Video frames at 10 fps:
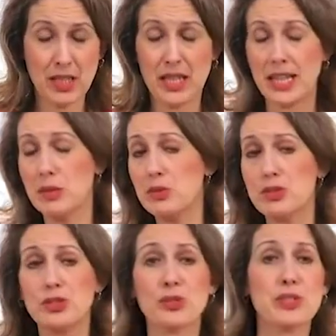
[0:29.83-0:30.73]
And I will
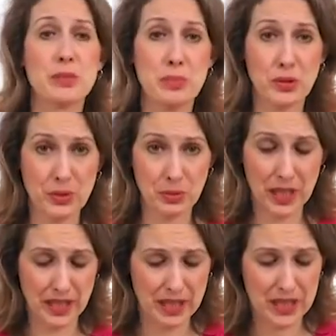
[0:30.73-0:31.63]
show this both
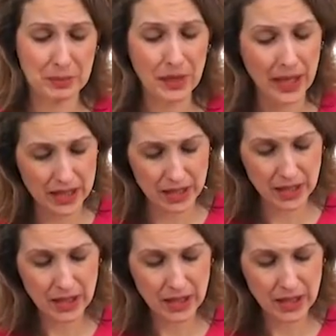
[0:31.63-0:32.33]
ways, but